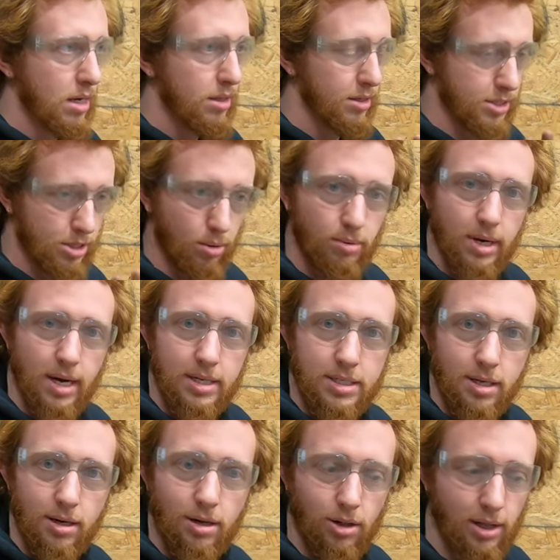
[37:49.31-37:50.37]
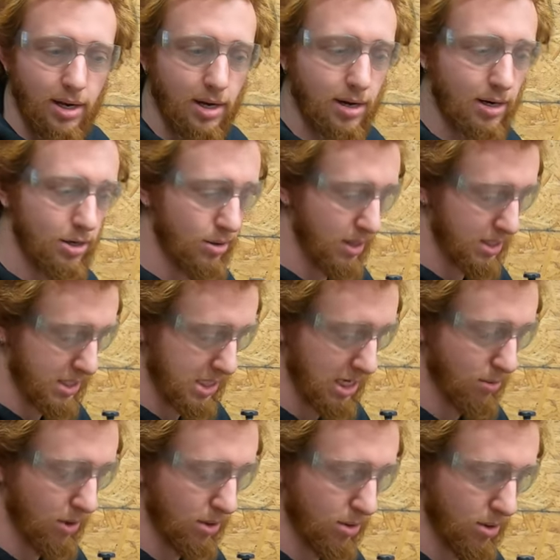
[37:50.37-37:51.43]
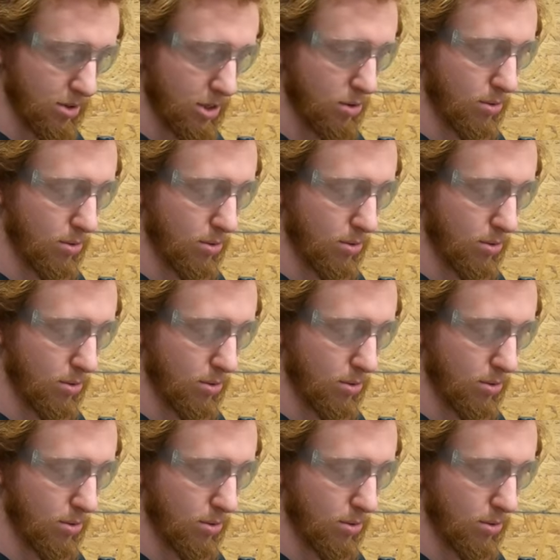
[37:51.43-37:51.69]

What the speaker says: they're still nice and clear, and you can see what you're